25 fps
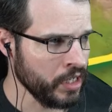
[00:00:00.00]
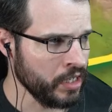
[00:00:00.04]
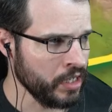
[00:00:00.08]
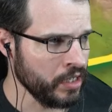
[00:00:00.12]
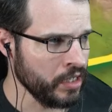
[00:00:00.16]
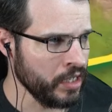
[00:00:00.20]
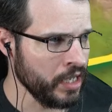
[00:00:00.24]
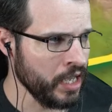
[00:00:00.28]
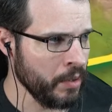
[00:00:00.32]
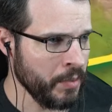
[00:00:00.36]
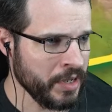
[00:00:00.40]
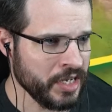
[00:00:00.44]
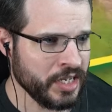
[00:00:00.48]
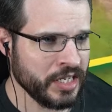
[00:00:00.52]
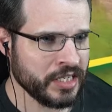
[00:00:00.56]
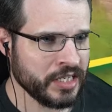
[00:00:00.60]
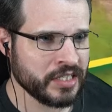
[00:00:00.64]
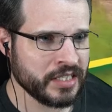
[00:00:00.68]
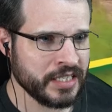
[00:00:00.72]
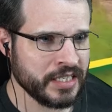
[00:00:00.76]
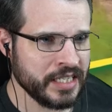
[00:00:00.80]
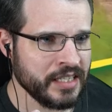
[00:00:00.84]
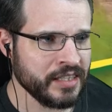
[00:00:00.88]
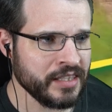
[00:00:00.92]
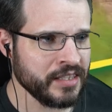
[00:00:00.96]
Is
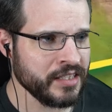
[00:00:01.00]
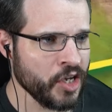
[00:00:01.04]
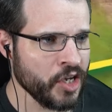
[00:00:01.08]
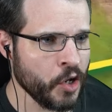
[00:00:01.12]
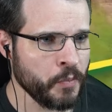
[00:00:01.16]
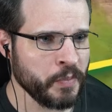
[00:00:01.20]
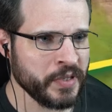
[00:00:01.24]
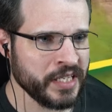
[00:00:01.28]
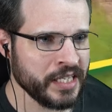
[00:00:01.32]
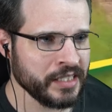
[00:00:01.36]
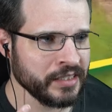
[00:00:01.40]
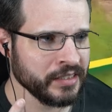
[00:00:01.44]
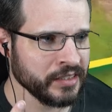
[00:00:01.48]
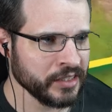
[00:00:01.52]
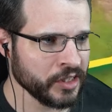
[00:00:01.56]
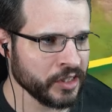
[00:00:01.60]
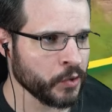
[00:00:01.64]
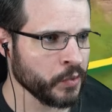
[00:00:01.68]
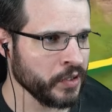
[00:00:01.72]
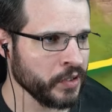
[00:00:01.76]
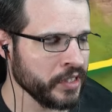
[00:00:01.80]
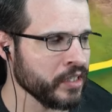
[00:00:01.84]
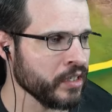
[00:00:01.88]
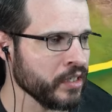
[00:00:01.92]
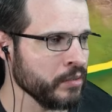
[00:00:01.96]
Ethiopia
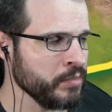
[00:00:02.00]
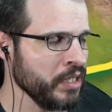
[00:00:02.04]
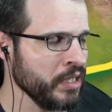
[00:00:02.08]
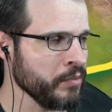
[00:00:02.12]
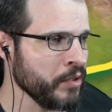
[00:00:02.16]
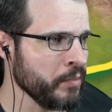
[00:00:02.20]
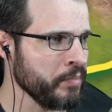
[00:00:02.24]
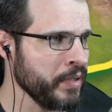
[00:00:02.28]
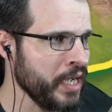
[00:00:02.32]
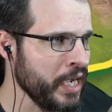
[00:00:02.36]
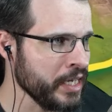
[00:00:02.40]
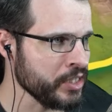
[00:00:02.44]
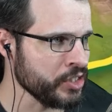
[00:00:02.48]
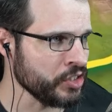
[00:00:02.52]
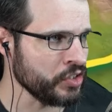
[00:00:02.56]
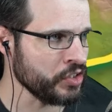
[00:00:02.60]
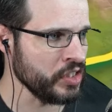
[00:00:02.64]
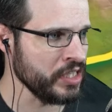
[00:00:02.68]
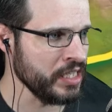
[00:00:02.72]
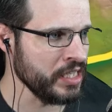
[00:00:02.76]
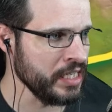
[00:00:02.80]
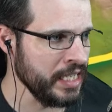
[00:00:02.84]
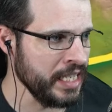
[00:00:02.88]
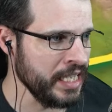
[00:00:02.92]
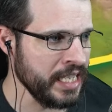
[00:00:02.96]
literally going to be able to buy just
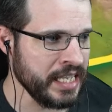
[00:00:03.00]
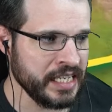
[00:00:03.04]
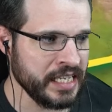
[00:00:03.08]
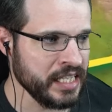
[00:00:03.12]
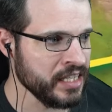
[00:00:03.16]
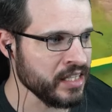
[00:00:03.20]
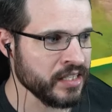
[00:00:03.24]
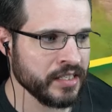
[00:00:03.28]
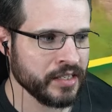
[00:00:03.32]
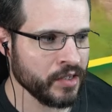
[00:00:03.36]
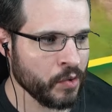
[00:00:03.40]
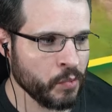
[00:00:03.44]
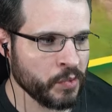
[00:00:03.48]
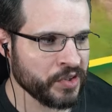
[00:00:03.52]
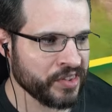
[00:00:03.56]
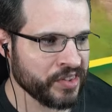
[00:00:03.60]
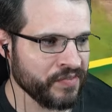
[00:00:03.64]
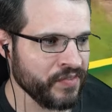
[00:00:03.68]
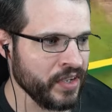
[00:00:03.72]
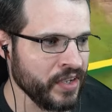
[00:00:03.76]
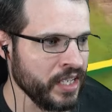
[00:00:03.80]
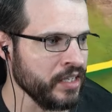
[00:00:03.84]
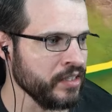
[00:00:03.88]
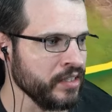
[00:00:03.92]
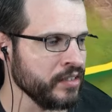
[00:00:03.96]
anything with
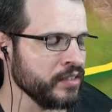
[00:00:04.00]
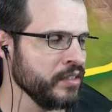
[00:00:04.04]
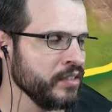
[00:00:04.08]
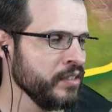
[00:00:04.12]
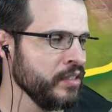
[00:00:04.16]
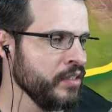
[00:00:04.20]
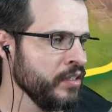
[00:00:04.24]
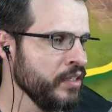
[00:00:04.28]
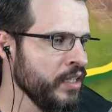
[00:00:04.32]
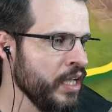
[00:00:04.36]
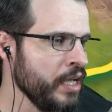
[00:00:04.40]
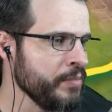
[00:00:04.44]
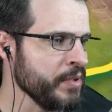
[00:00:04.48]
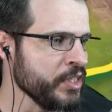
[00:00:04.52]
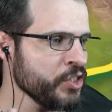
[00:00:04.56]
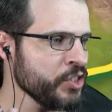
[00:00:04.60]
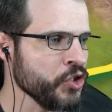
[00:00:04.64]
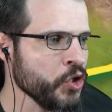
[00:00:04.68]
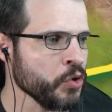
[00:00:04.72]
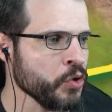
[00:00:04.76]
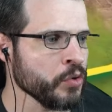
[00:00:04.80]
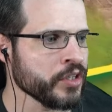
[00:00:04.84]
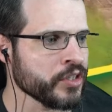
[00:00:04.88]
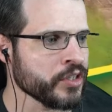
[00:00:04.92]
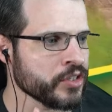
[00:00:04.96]
faith?
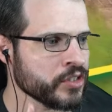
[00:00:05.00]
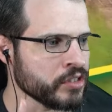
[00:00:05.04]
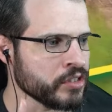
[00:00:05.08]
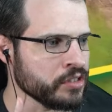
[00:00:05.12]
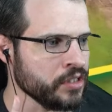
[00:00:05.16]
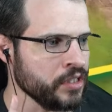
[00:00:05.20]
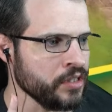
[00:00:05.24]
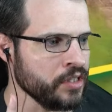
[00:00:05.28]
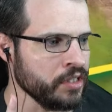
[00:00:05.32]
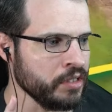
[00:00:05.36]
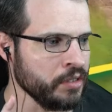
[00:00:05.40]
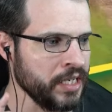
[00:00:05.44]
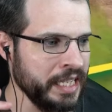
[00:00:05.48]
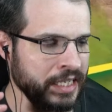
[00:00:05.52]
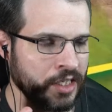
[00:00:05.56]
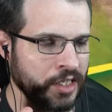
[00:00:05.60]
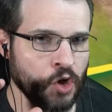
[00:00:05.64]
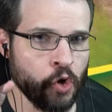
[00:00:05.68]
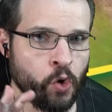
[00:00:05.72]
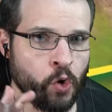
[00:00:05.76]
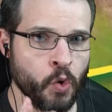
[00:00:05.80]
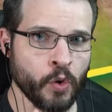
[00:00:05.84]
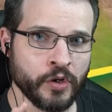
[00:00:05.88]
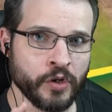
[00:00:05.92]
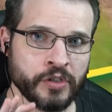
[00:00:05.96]
Units, like
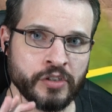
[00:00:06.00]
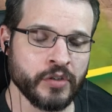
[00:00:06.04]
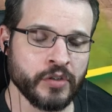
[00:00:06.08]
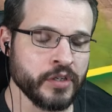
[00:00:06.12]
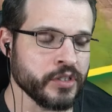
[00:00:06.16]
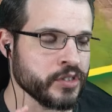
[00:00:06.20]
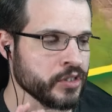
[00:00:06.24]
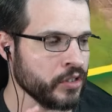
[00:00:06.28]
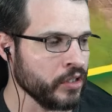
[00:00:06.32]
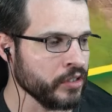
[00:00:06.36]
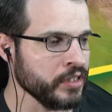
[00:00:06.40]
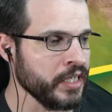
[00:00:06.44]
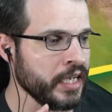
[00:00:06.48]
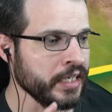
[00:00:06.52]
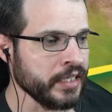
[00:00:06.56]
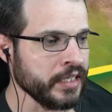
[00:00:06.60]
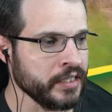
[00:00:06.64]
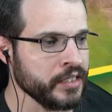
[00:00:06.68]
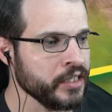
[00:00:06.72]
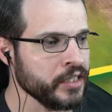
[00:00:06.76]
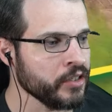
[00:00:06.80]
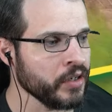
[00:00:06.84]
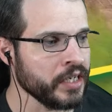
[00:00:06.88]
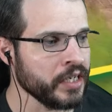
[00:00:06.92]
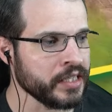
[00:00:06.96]
core units, are not in
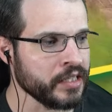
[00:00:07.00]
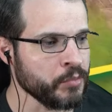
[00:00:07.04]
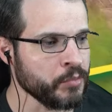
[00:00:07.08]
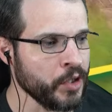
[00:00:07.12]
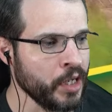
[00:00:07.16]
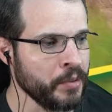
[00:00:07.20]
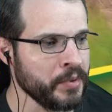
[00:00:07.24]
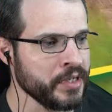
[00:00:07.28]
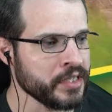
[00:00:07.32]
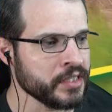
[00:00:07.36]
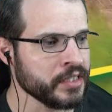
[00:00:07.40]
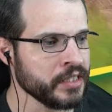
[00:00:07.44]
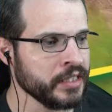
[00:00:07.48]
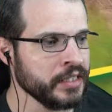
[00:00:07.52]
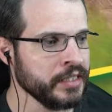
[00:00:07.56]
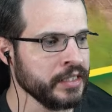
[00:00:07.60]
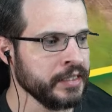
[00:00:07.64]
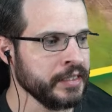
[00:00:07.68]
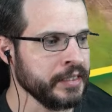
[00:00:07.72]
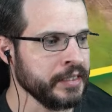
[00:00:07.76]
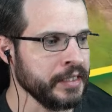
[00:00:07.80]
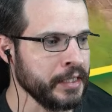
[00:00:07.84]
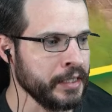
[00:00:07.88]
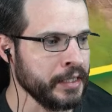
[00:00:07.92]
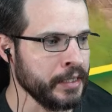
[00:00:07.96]
here at the moment.
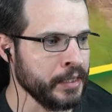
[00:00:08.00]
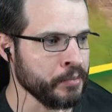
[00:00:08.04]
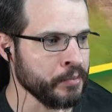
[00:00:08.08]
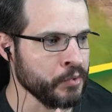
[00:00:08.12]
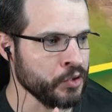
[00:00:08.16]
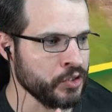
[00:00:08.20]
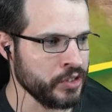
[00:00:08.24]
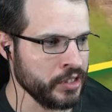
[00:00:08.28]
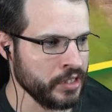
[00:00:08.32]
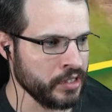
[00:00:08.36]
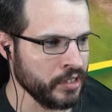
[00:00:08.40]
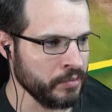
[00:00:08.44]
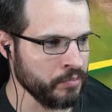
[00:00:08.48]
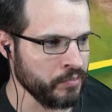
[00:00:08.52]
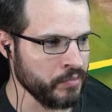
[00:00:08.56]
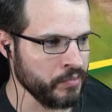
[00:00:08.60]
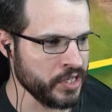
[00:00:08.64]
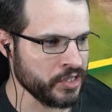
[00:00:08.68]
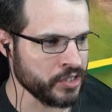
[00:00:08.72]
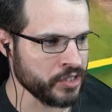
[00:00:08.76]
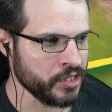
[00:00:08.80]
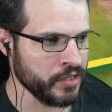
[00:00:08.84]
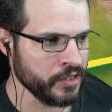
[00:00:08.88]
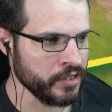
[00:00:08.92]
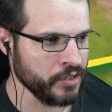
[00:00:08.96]
You see the
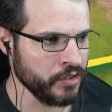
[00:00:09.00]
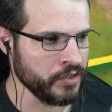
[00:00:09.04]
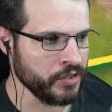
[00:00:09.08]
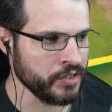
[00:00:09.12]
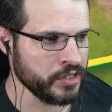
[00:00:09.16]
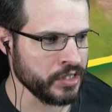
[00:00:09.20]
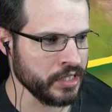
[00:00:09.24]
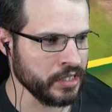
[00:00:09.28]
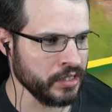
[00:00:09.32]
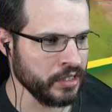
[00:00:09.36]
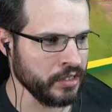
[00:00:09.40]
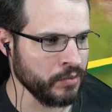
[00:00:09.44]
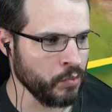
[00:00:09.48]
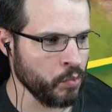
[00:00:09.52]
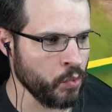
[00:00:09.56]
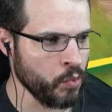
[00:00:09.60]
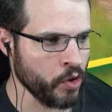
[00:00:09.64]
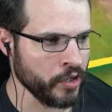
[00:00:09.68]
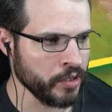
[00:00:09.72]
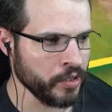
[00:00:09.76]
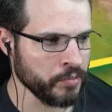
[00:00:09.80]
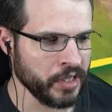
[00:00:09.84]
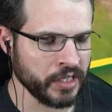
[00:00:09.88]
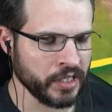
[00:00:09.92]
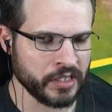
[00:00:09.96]
missionary units and the warrior
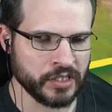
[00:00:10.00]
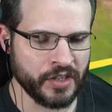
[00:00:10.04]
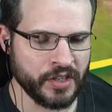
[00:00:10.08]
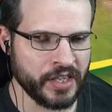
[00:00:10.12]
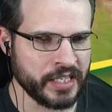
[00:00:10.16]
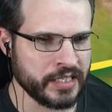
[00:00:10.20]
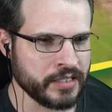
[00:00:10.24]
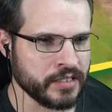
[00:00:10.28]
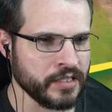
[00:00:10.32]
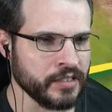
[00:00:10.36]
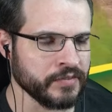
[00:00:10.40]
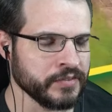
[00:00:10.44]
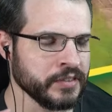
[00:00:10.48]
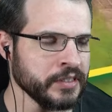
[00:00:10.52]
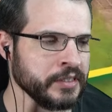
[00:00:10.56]
monks and all that stuff.